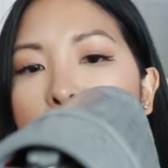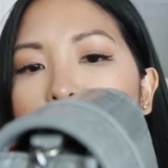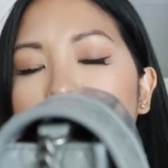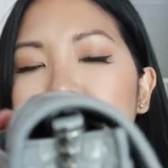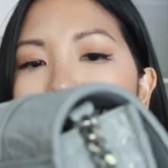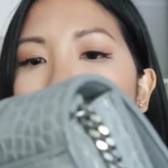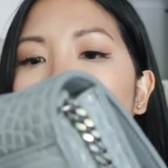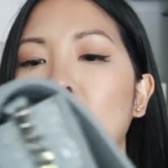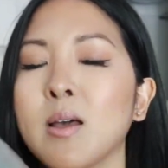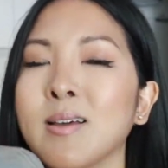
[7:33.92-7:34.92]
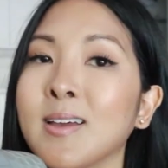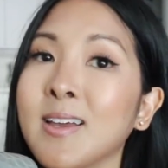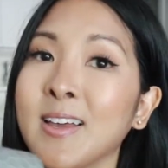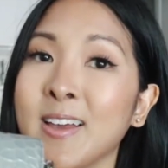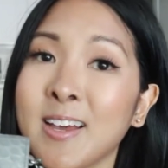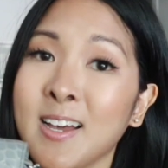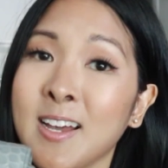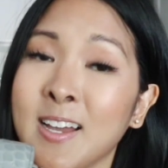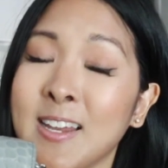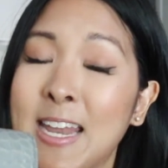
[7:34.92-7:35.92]
else. So
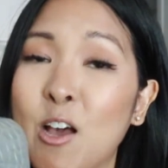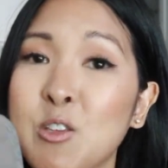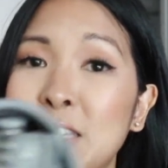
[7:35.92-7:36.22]
now